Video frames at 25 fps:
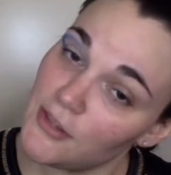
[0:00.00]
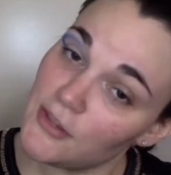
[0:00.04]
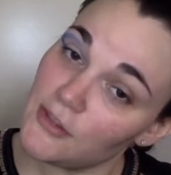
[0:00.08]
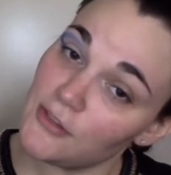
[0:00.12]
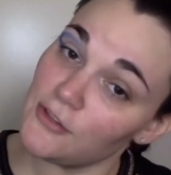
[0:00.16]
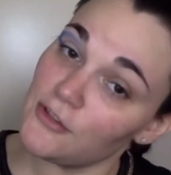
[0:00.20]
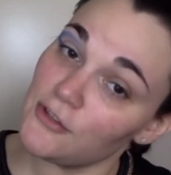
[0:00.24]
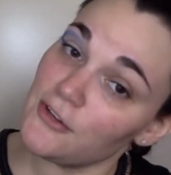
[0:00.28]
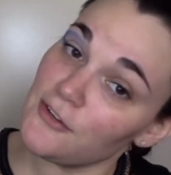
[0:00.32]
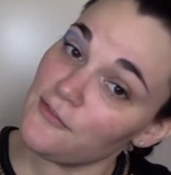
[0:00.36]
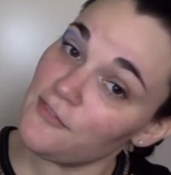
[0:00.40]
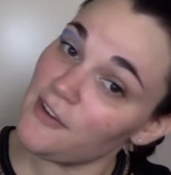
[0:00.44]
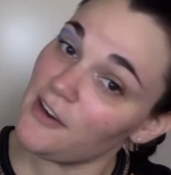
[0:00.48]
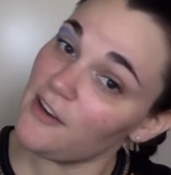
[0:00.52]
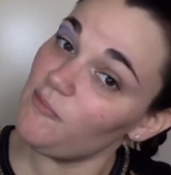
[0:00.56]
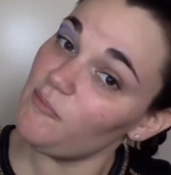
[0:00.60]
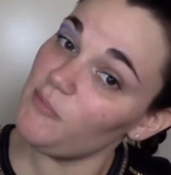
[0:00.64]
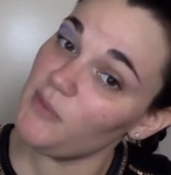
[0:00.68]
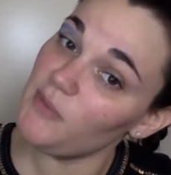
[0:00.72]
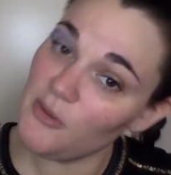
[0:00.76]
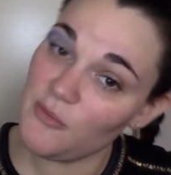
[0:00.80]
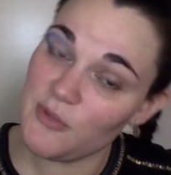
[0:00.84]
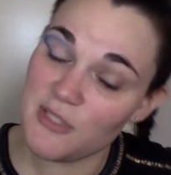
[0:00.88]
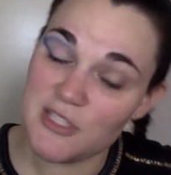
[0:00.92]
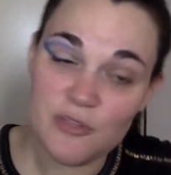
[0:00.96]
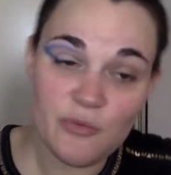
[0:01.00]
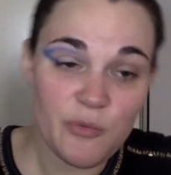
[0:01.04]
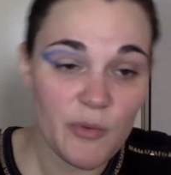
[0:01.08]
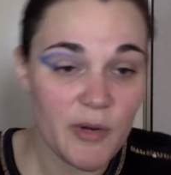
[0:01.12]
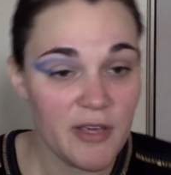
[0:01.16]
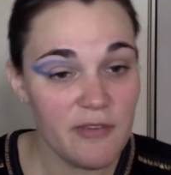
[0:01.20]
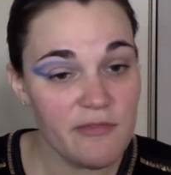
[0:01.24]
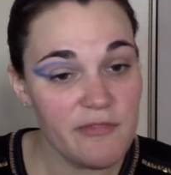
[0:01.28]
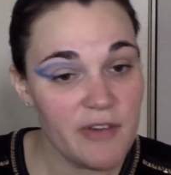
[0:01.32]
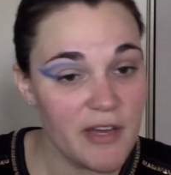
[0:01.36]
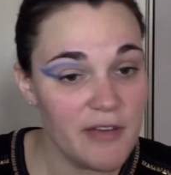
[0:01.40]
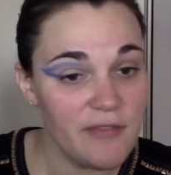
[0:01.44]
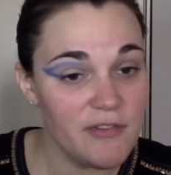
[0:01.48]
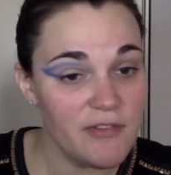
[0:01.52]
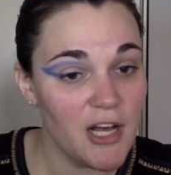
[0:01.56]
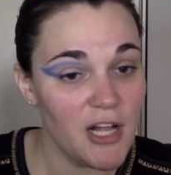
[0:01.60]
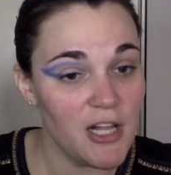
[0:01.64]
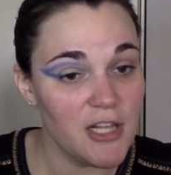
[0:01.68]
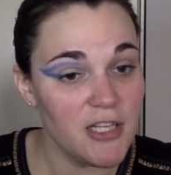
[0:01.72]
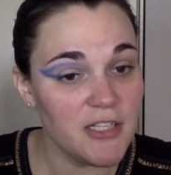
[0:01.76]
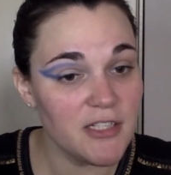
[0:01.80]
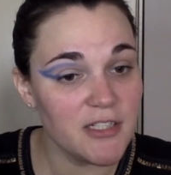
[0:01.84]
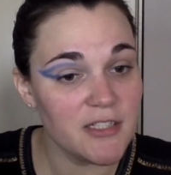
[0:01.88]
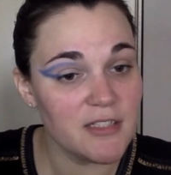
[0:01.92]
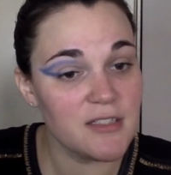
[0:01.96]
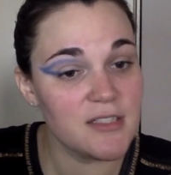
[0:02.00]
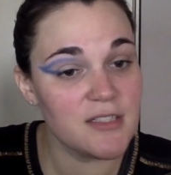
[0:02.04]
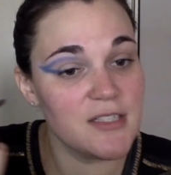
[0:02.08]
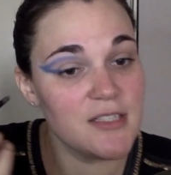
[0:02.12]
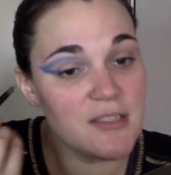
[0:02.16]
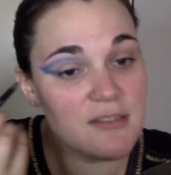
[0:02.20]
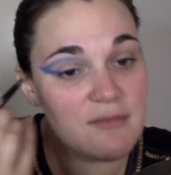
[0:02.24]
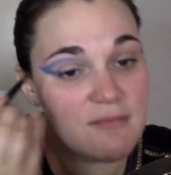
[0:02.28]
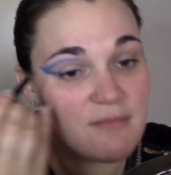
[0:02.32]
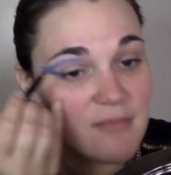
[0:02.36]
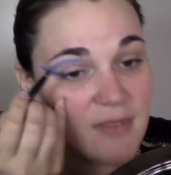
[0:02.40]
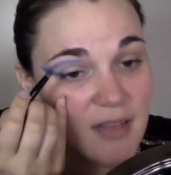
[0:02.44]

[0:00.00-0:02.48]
35B was $25